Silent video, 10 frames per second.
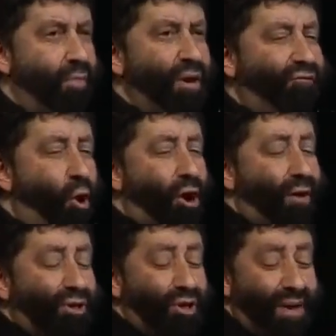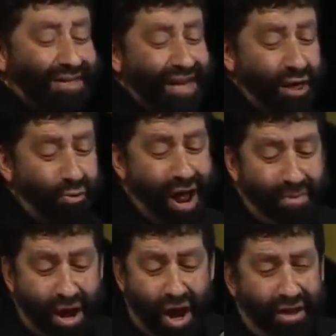Before I was a Messianic
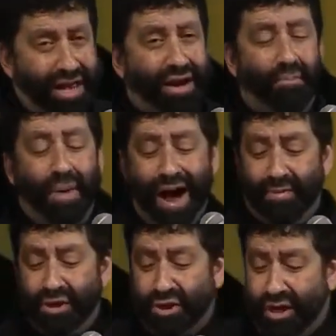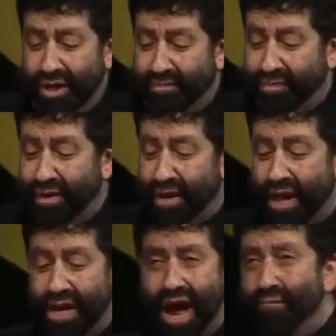rabbi, I led a Bible study. I
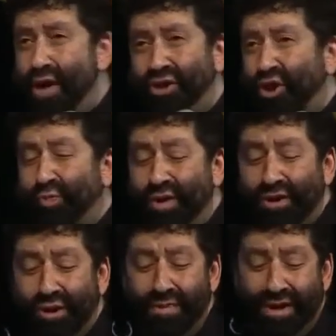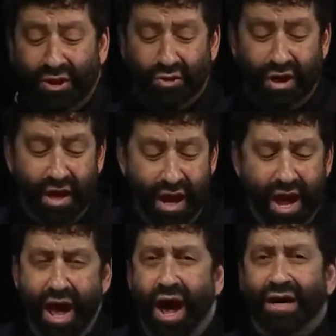didn't have much experience in ministry.
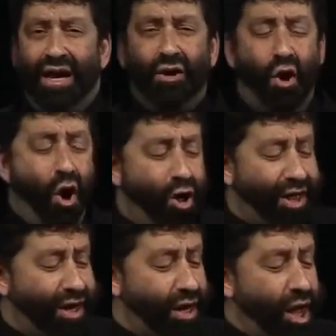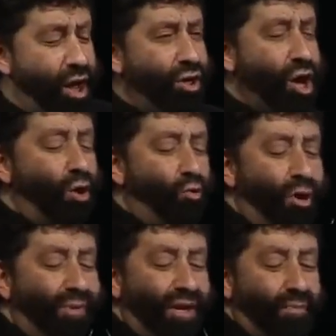I get a call that a young
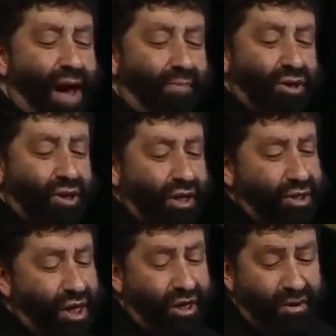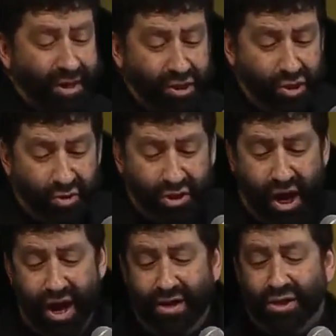woman in the Bible study is going to commit
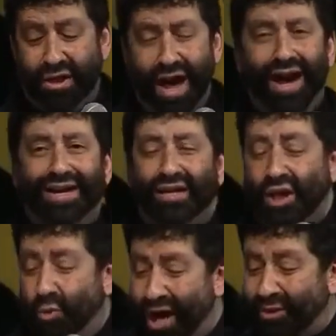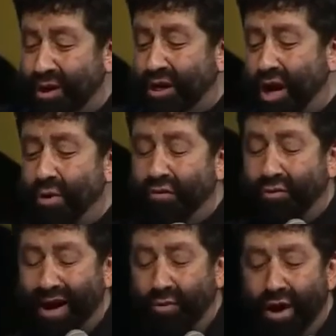suicide tonight, and she wants me to come over
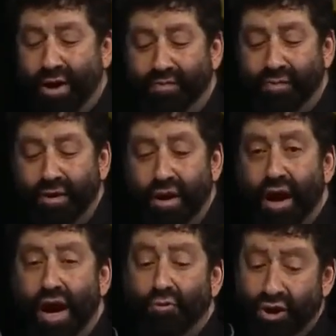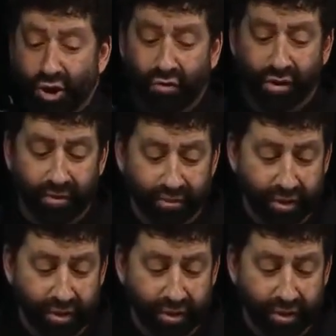right away. I rush over.